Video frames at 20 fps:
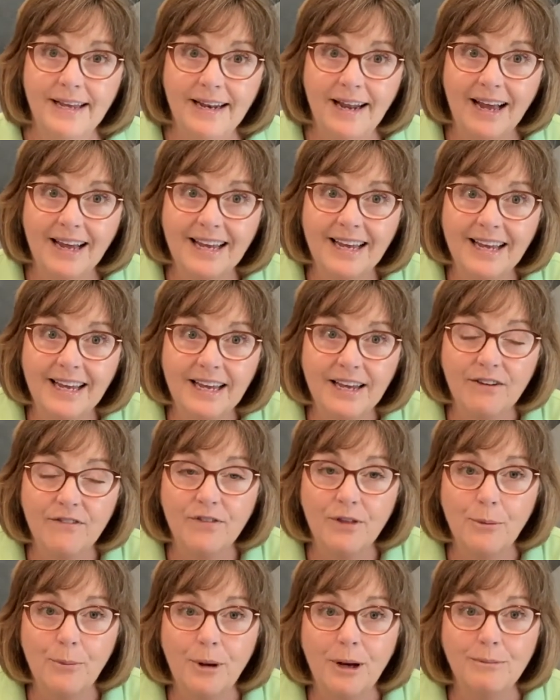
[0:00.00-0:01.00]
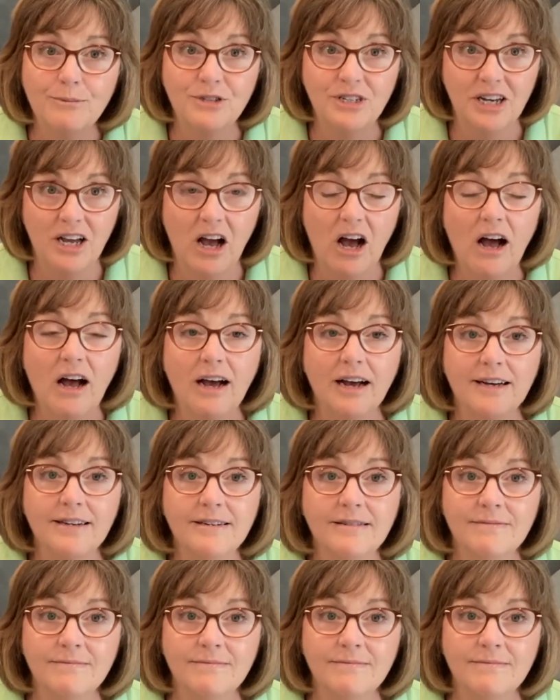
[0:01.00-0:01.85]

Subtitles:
I can give them up to God.